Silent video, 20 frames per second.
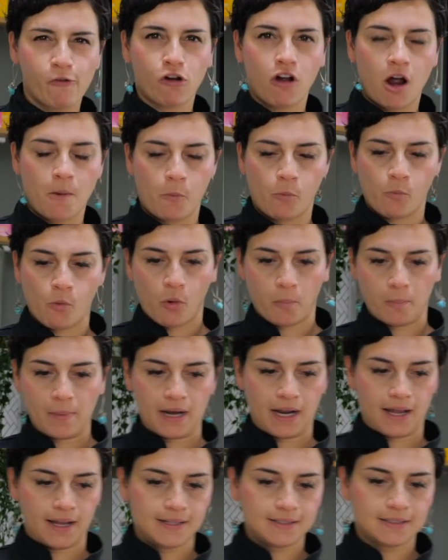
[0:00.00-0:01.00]
for a couple more
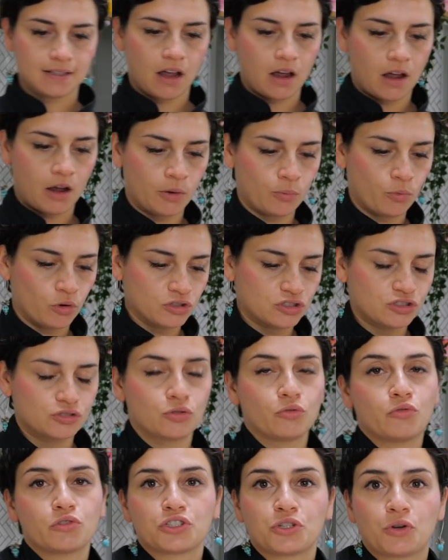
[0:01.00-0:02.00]
minutes, I want to
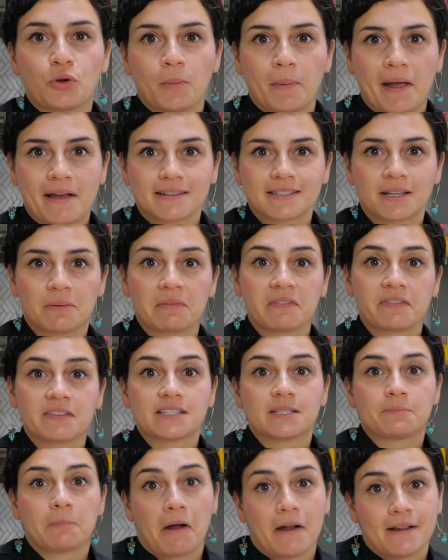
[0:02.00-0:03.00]
talk to you about some of the
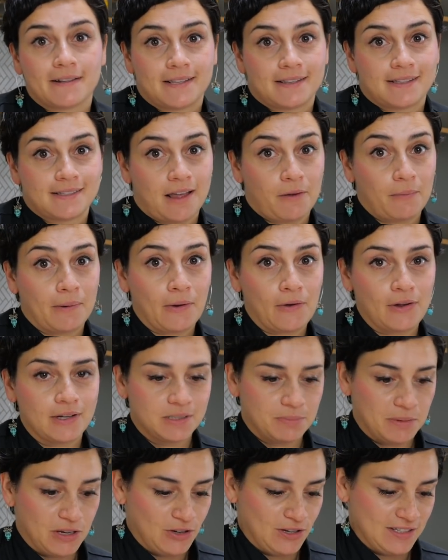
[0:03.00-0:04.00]
spices that we're going
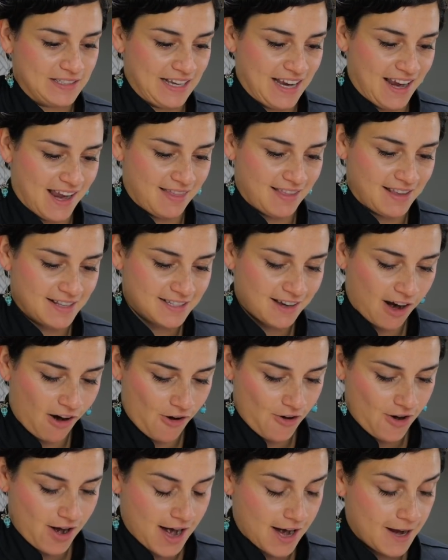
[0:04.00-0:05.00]
to be using in this
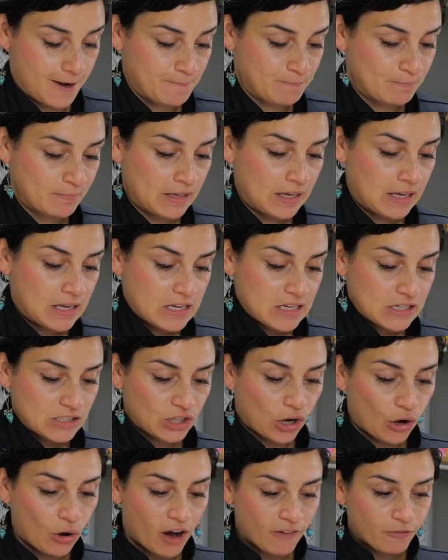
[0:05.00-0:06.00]
curry.
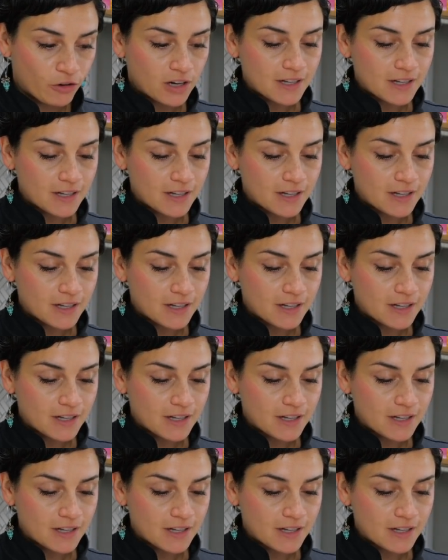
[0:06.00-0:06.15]
So I've